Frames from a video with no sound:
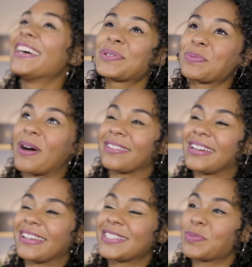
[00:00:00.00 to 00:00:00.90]
It was wild,
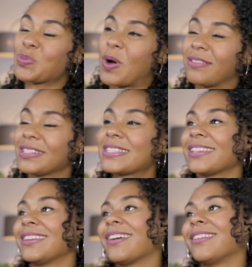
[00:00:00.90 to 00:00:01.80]
guys. It was wild.
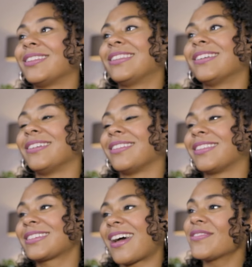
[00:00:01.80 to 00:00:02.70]
Listen, the
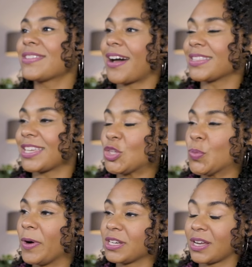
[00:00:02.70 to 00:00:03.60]
the caveat that you
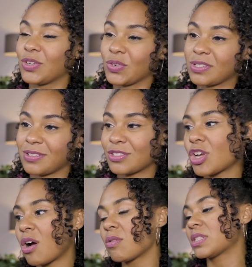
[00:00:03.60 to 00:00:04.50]
might not notice on the
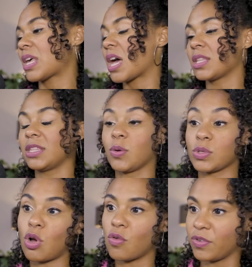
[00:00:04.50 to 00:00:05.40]
show is that there
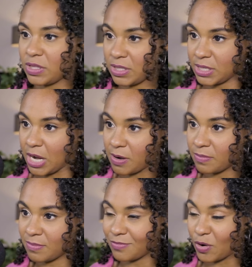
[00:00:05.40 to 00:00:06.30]
was COVID in this
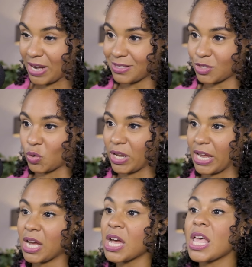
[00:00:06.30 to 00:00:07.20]
time, right? So
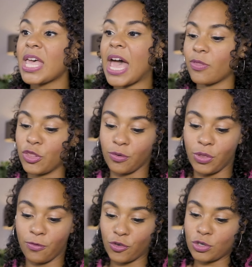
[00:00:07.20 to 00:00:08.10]
like the
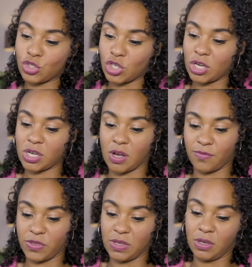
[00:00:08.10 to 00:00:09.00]
the first chunk
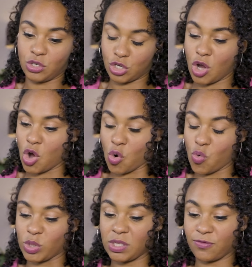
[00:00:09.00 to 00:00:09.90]
of the show
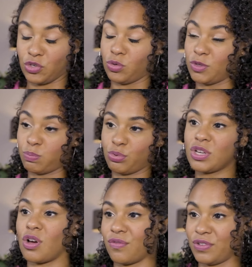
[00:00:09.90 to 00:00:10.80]
was filmed
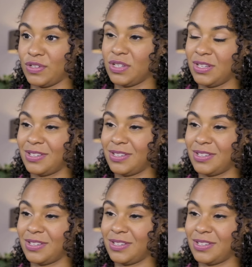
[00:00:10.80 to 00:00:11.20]
pre-COVID